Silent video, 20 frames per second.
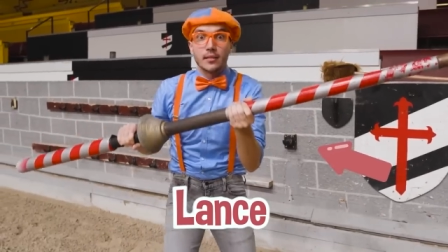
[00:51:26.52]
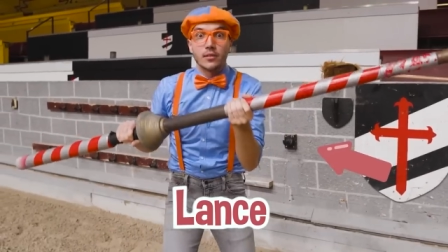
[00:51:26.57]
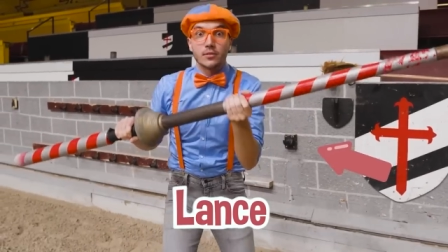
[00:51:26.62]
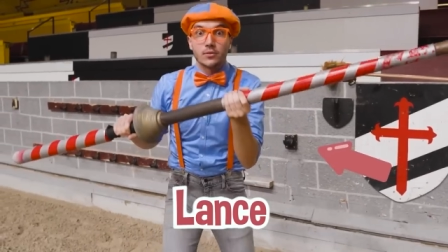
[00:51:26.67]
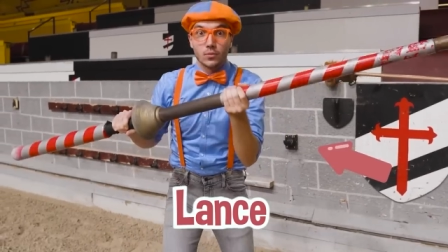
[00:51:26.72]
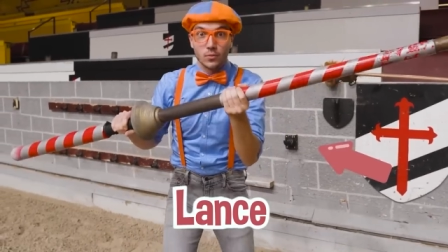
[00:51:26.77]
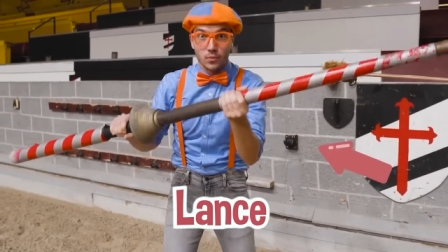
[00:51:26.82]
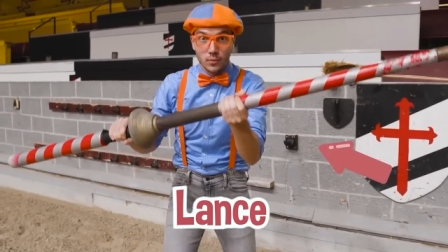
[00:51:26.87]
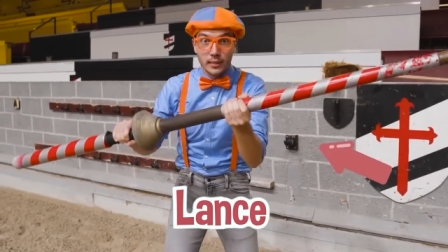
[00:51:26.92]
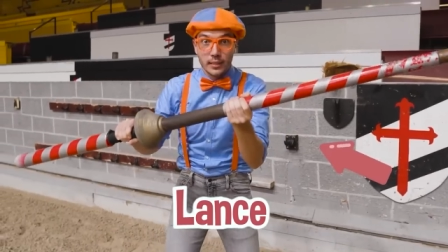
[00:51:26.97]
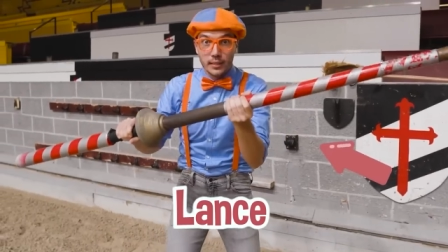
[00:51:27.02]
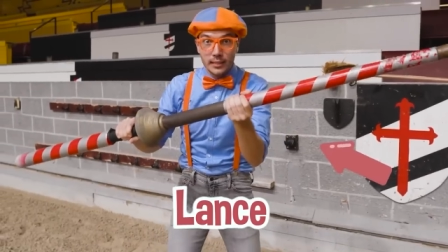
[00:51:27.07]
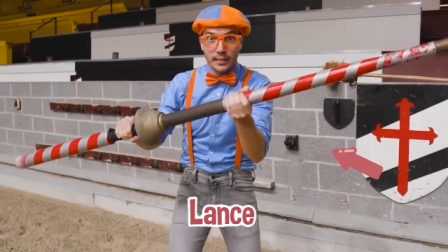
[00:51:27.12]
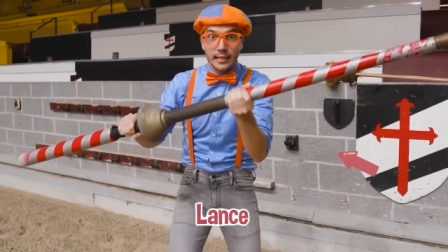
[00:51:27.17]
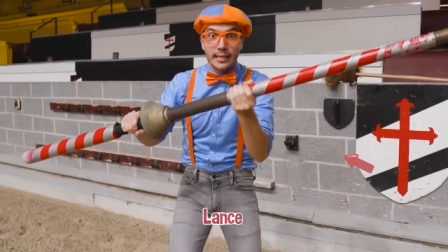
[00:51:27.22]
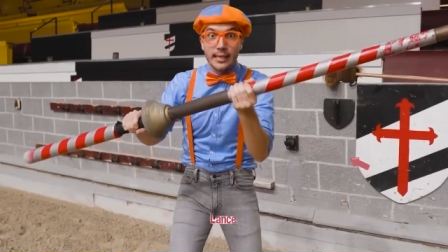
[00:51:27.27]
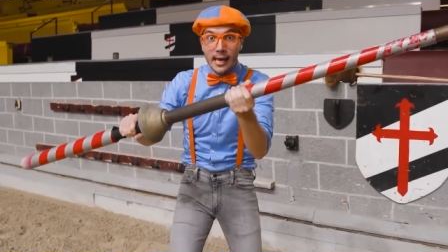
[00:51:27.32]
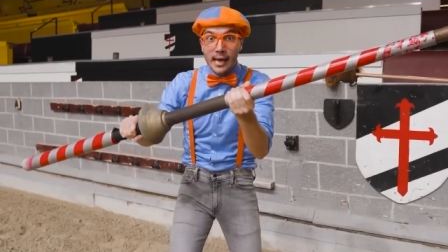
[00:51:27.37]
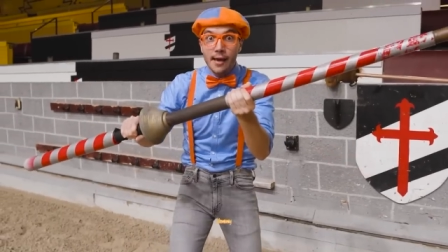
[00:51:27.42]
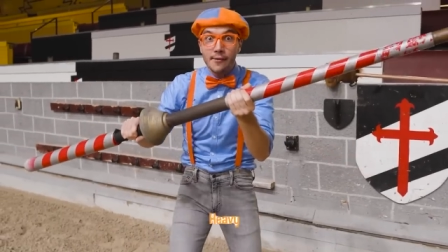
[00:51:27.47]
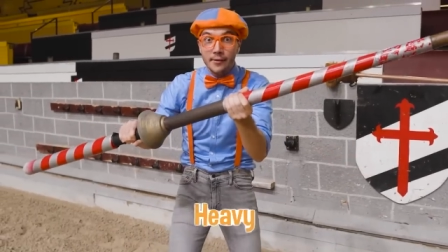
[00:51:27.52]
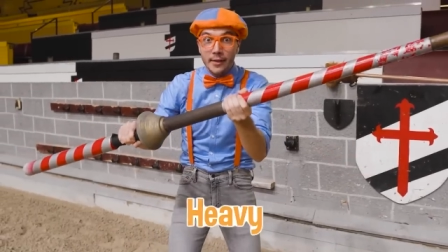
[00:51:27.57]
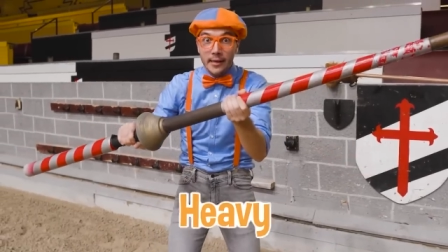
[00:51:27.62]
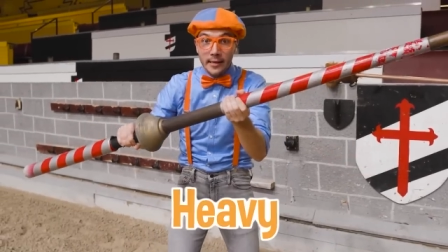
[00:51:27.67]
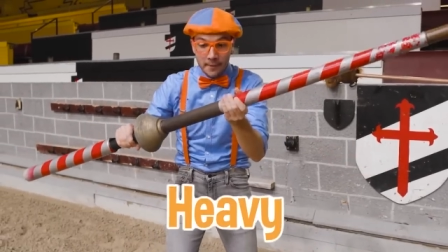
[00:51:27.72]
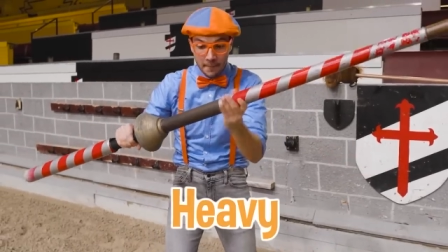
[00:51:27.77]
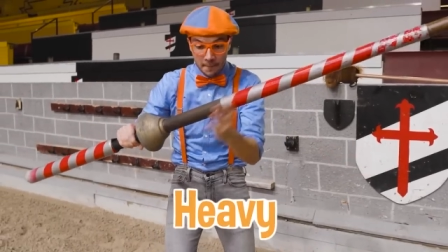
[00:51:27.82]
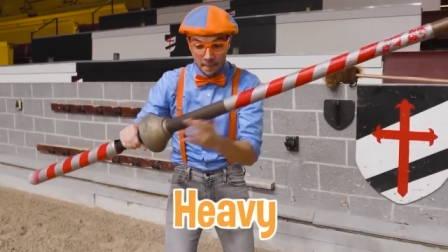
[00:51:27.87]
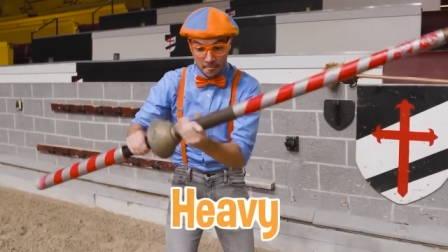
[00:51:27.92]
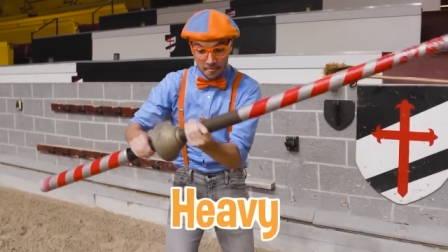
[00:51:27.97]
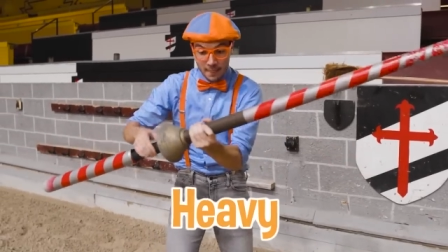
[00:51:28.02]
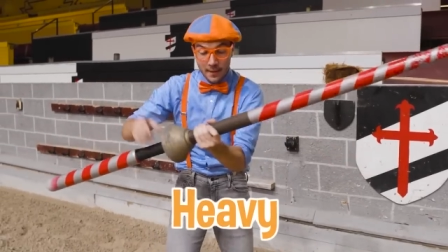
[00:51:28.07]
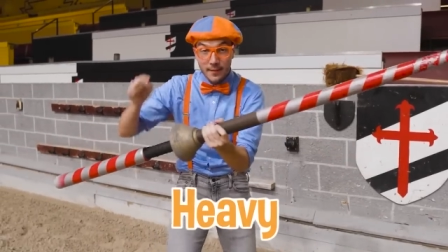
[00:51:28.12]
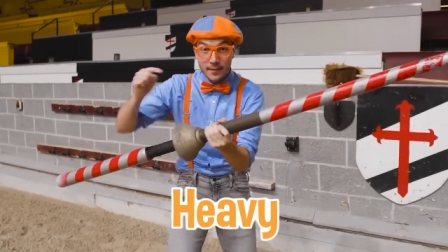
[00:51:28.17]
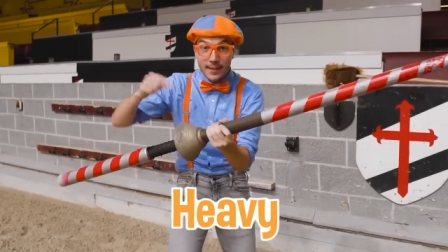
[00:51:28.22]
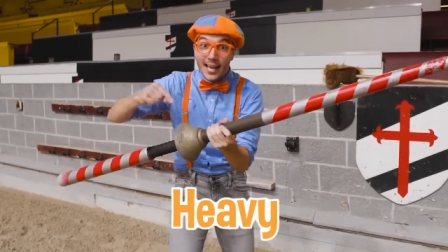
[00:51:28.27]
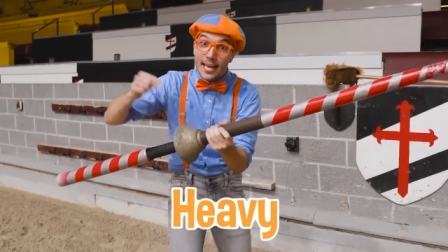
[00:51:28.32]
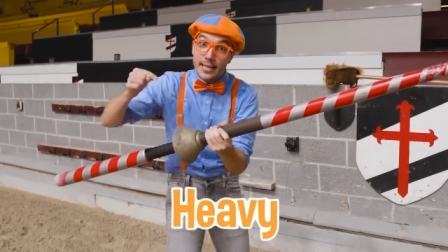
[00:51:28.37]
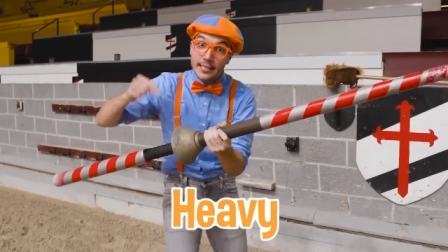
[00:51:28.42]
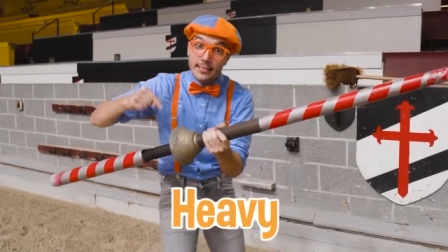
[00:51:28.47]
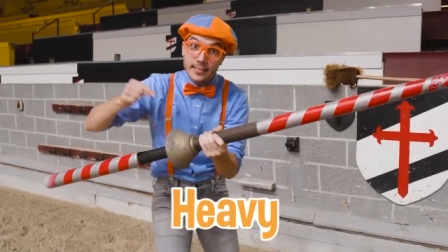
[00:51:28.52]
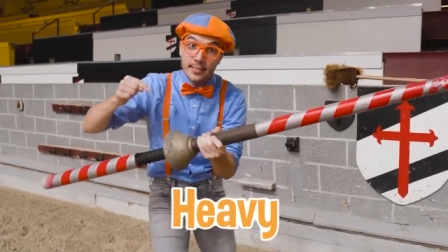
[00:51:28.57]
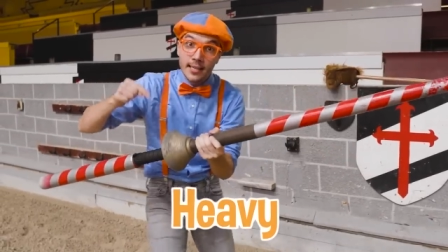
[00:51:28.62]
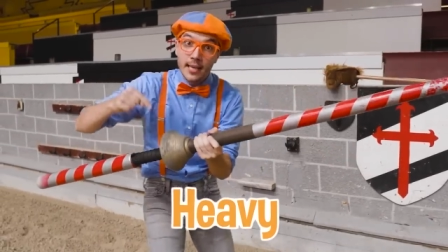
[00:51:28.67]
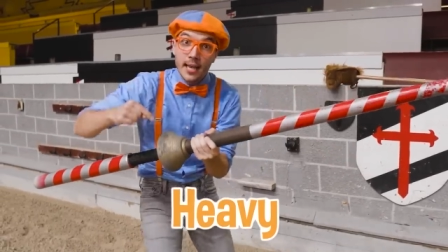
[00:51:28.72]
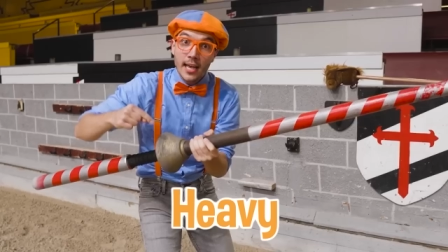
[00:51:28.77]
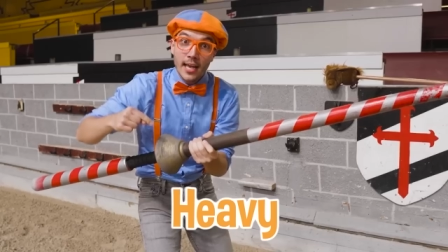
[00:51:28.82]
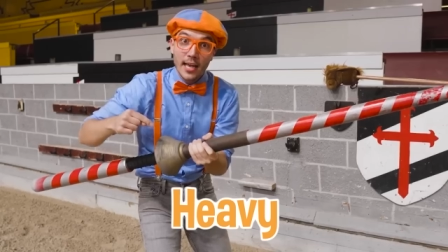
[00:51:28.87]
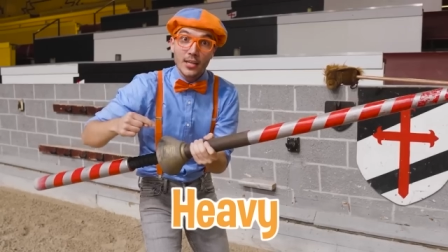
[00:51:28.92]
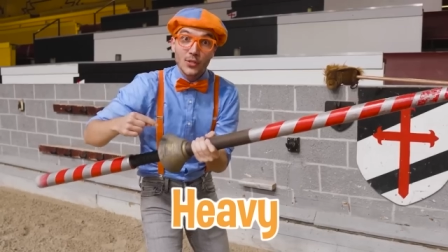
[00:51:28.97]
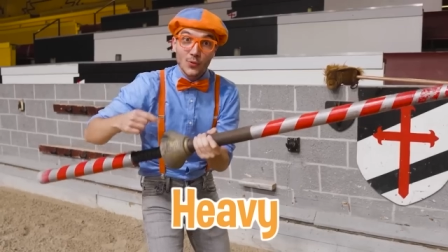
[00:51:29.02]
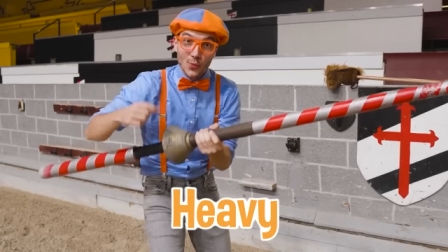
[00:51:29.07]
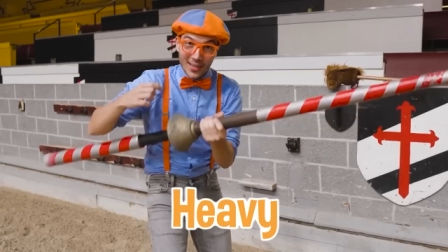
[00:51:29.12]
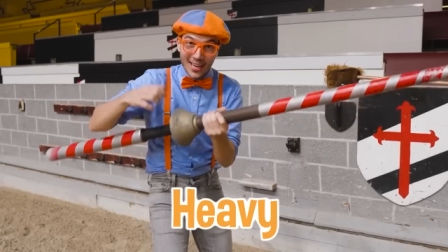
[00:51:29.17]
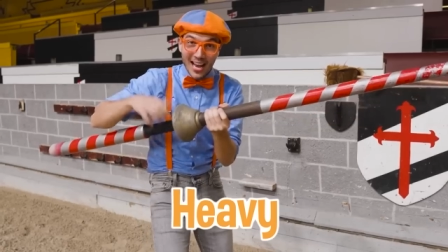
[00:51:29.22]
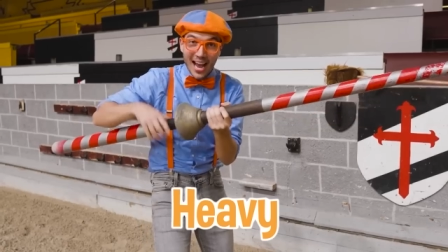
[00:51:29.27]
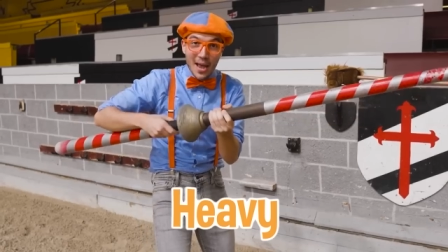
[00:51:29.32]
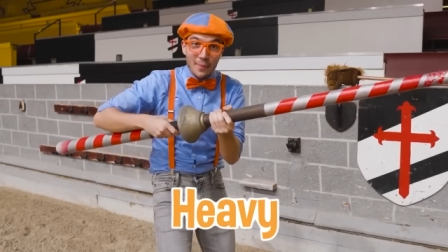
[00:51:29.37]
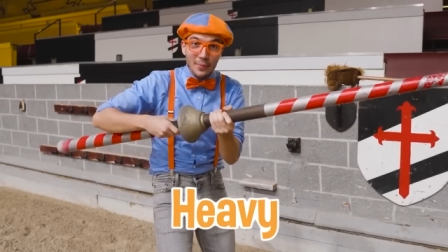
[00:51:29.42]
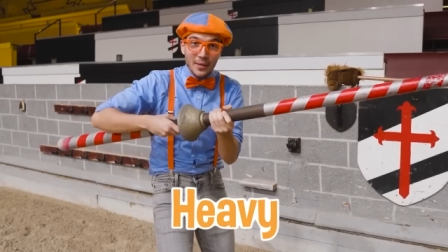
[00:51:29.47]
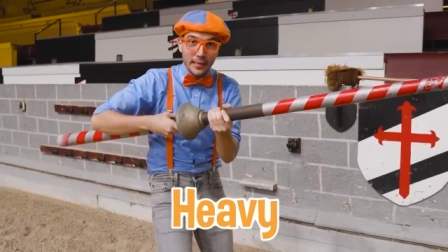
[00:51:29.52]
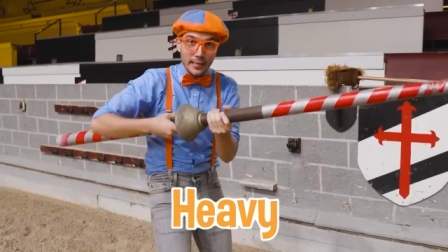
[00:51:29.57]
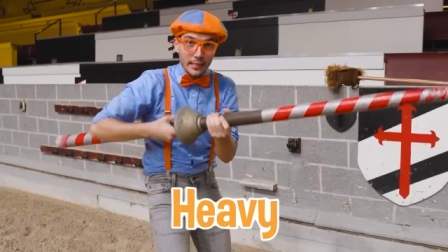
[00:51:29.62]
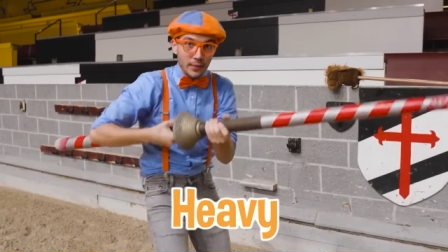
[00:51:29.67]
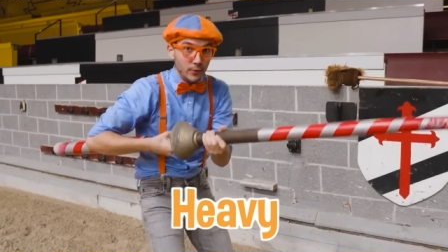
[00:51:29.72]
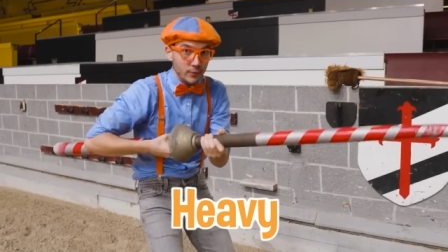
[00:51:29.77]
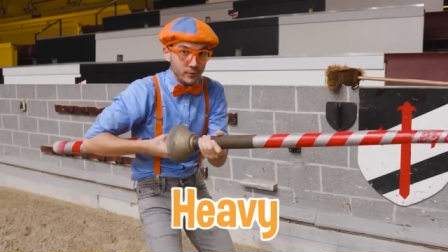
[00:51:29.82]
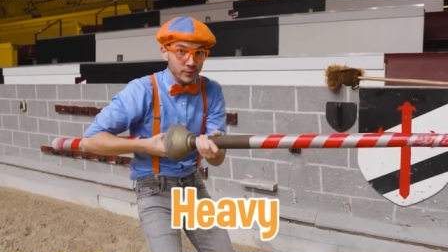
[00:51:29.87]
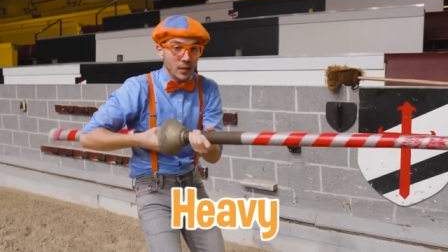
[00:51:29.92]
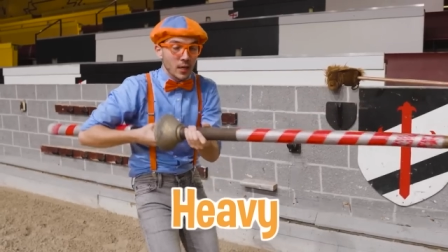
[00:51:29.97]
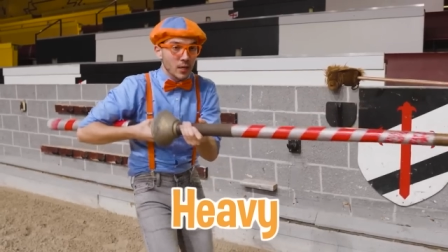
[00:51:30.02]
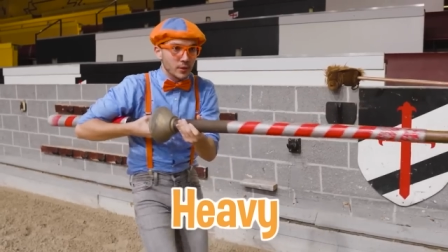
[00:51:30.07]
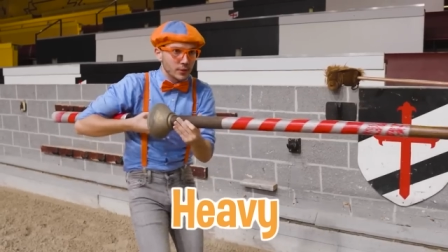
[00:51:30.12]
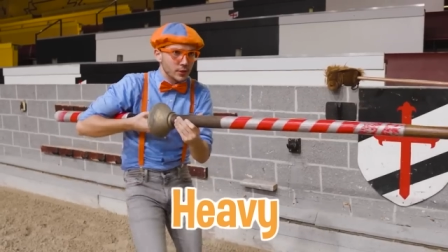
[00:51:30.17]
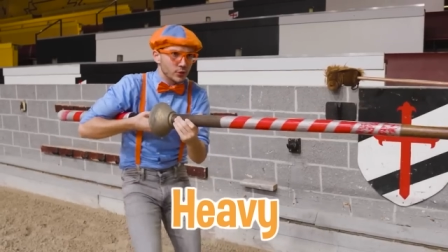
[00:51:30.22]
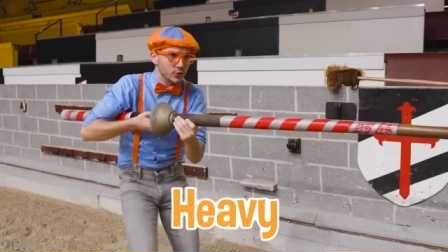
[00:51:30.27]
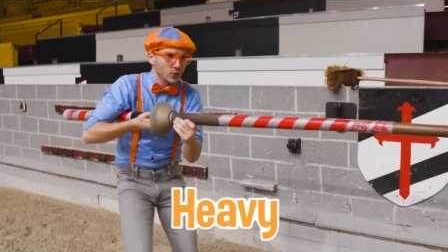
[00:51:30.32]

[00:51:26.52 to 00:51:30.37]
is really heavy. This is what I'm gonna use to